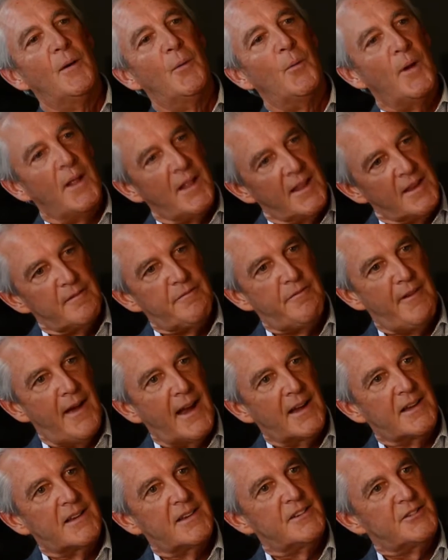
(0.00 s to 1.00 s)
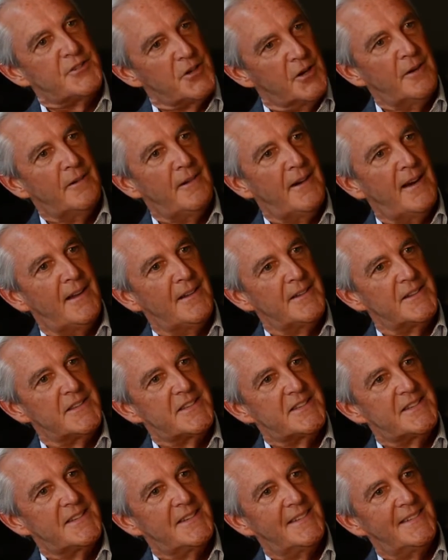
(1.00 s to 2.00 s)
Well, in fact,
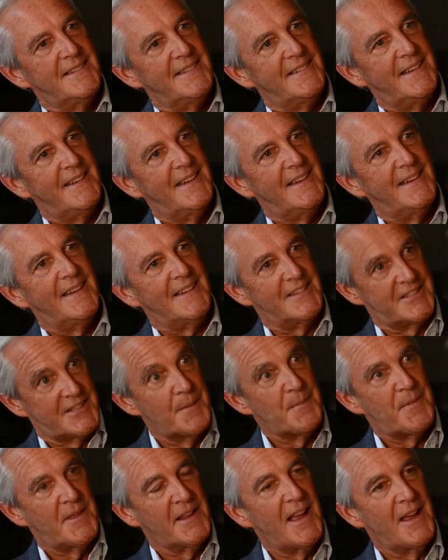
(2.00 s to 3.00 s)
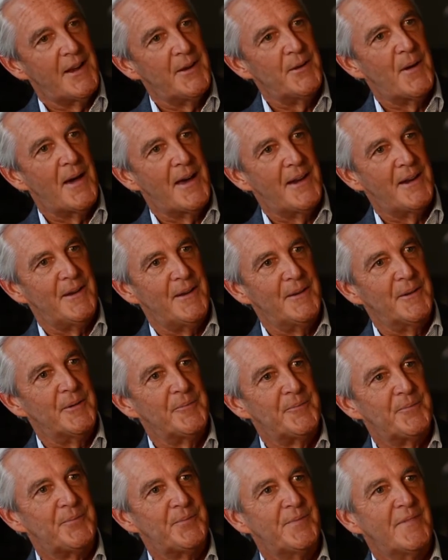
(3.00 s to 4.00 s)
turnarounds is something I knew how to do
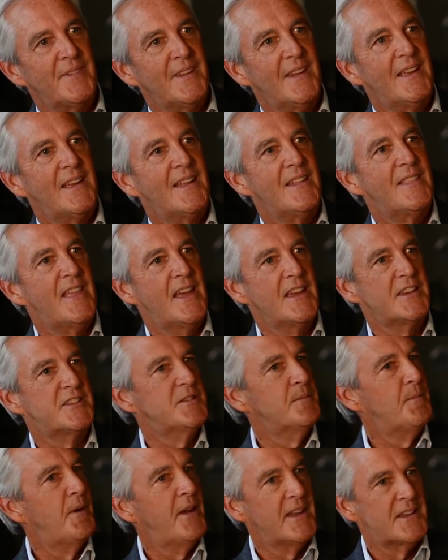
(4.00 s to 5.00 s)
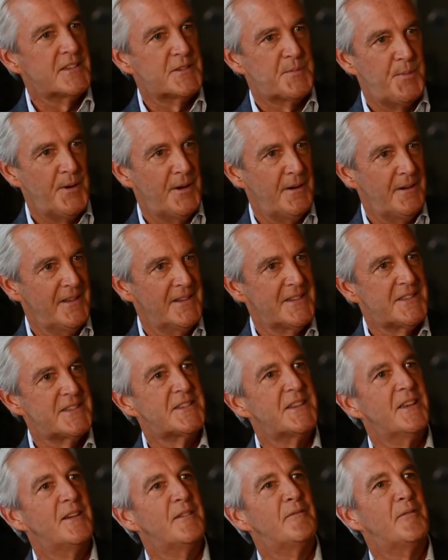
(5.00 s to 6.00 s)
thanks to my
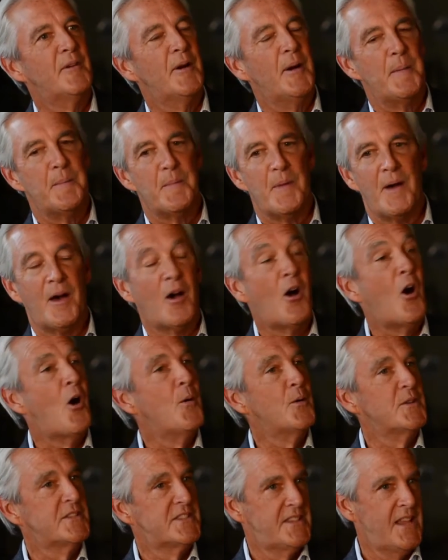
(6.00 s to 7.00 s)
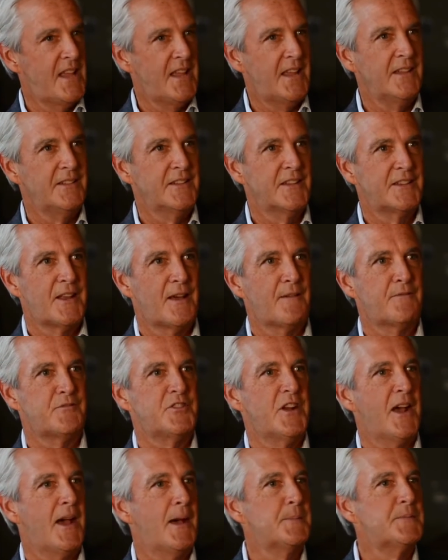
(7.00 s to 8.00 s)
experience from uh, always taking the
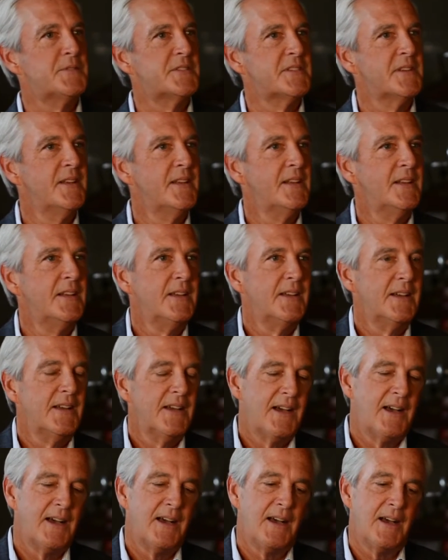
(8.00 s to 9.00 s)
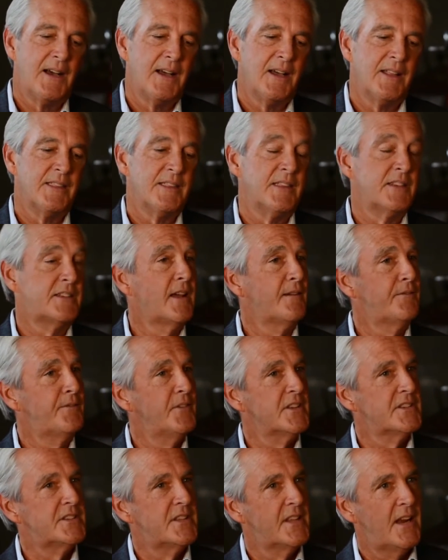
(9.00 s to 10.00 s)
tough jobs, uh, the
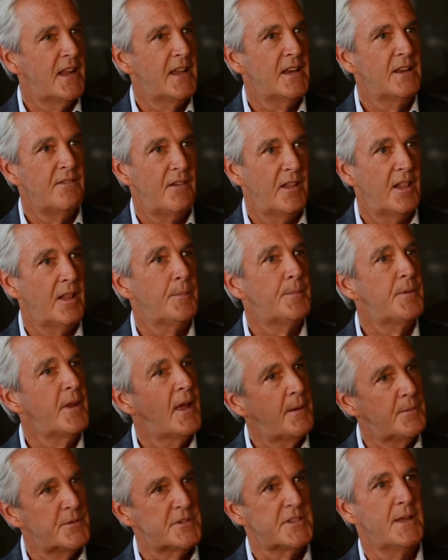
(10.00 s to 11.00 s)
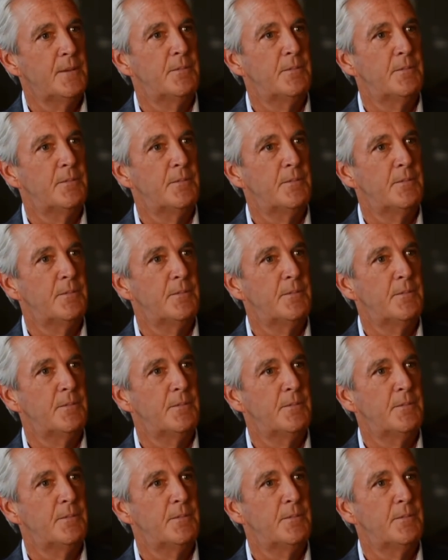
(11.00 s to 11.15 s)
toughness that I developed, I was